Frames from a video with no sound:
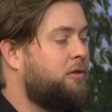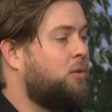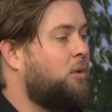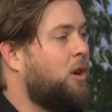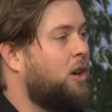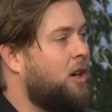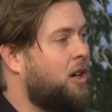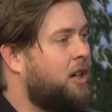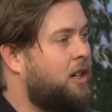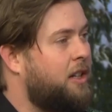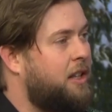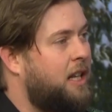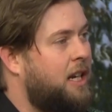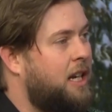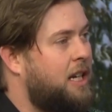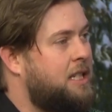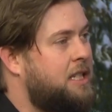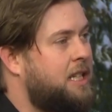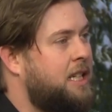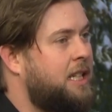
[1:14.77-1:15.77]
work that
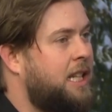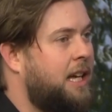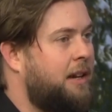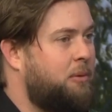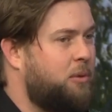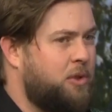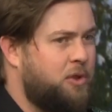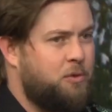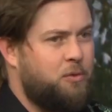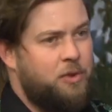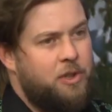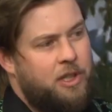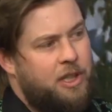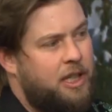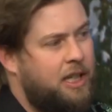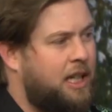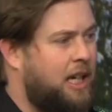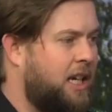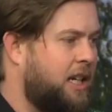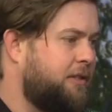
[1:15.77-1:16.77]
I did that was
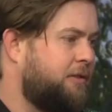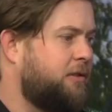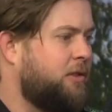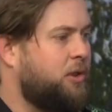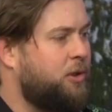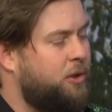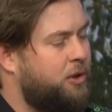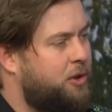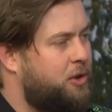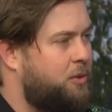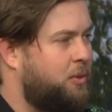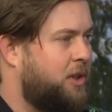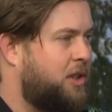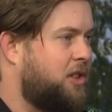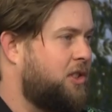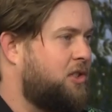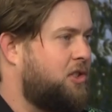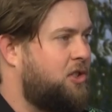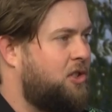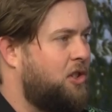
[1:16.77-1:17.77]
really kind of loose with
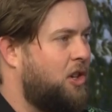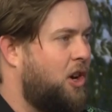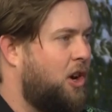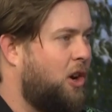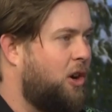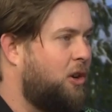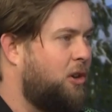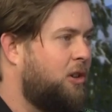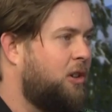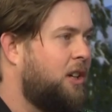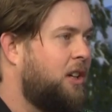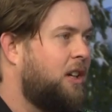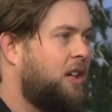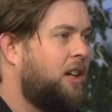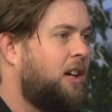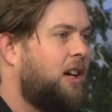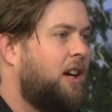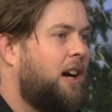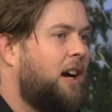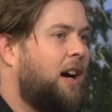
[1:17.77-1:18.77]
the snow,
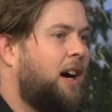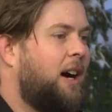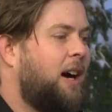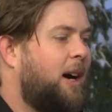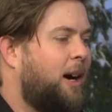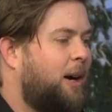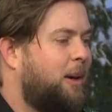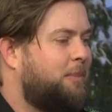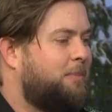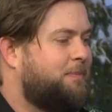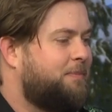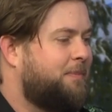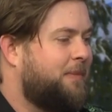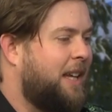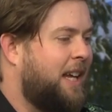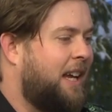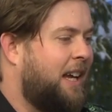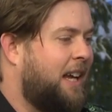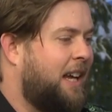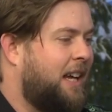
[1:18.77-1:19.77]
mm. um,
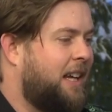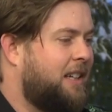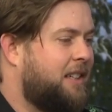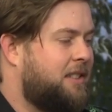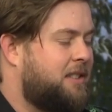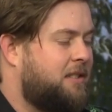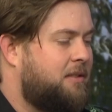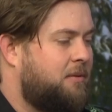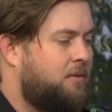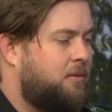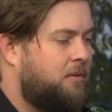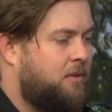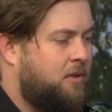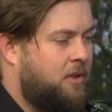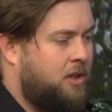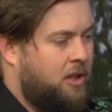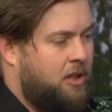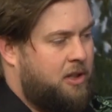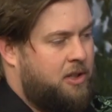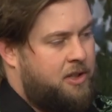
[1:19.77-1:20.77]
and
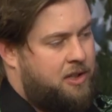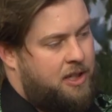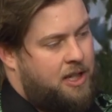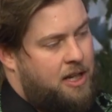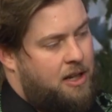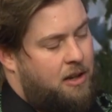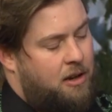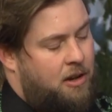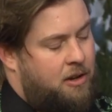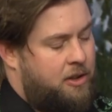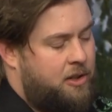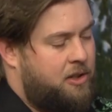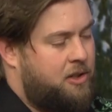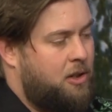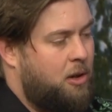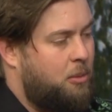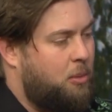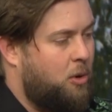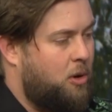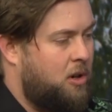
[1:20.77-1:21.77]
the ski or the
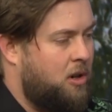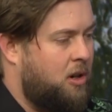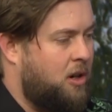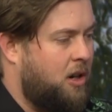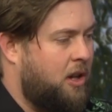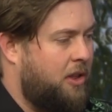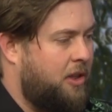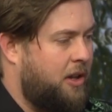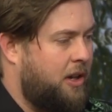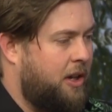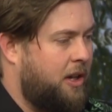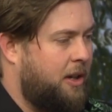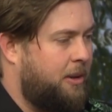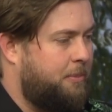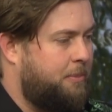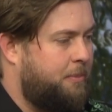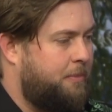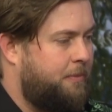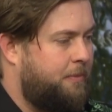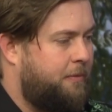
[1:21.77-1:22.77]
snowboarder on the
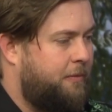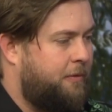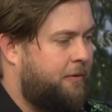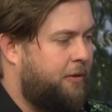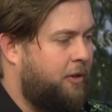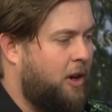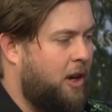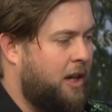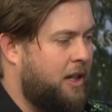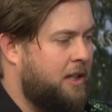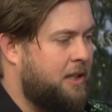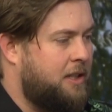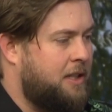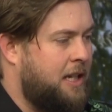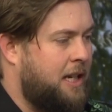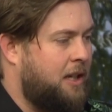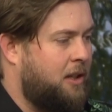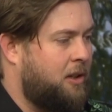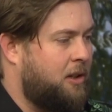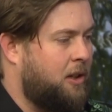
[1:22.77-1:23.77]
front,
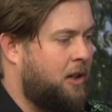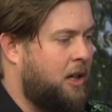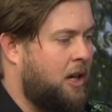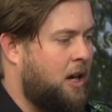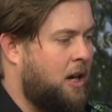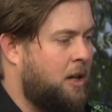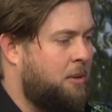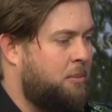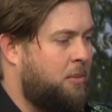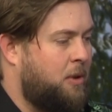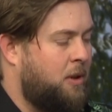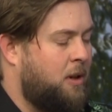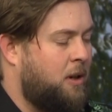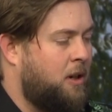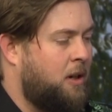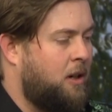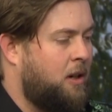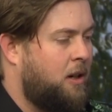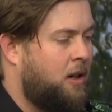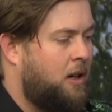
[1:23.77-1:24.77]
Taylor
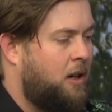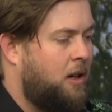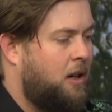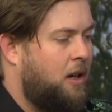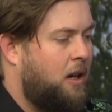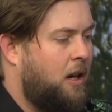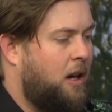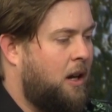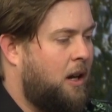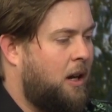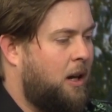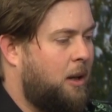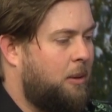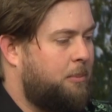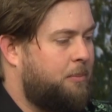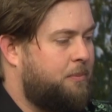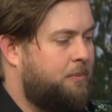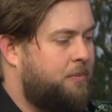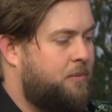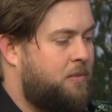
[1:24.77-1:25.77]
Godber,
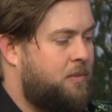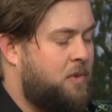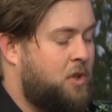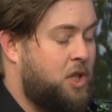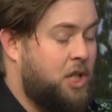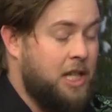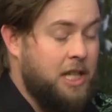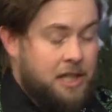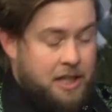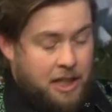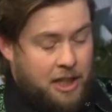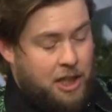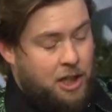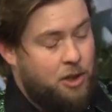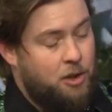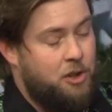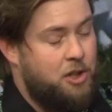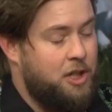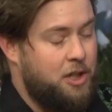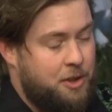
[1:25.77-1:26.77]
um, she's a
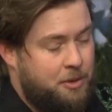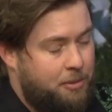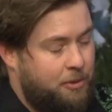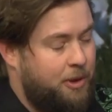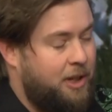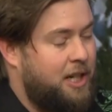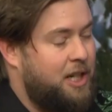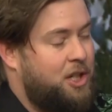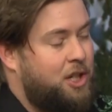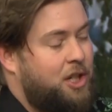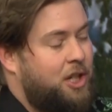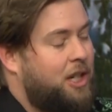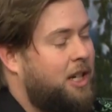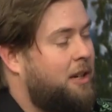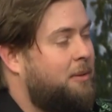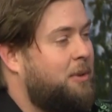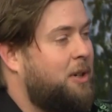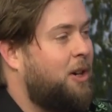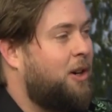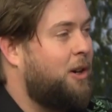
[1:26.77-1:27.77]
huge inspiration.
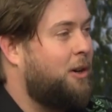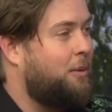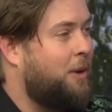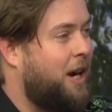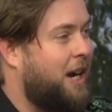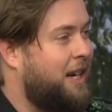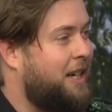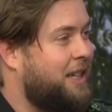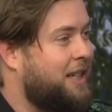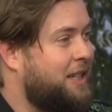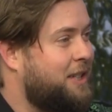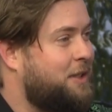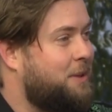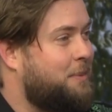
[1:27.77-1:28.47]
I mean, her writing is